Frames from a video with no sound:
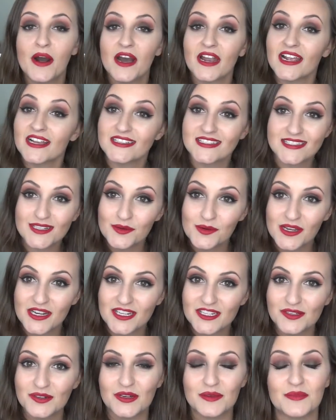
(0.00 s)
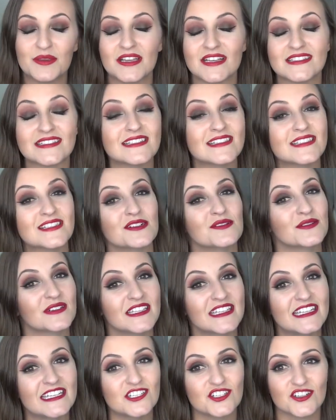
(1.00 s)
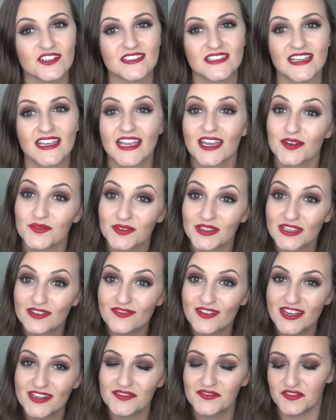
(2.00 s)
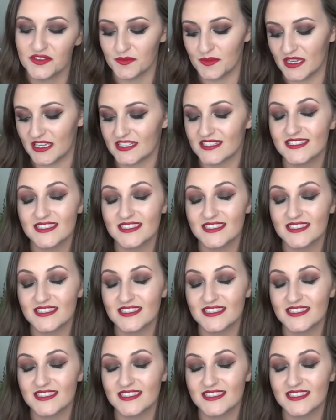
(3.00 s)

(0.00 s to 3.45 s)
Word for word: but I still want to do it because it's still really interesting and really fun for me.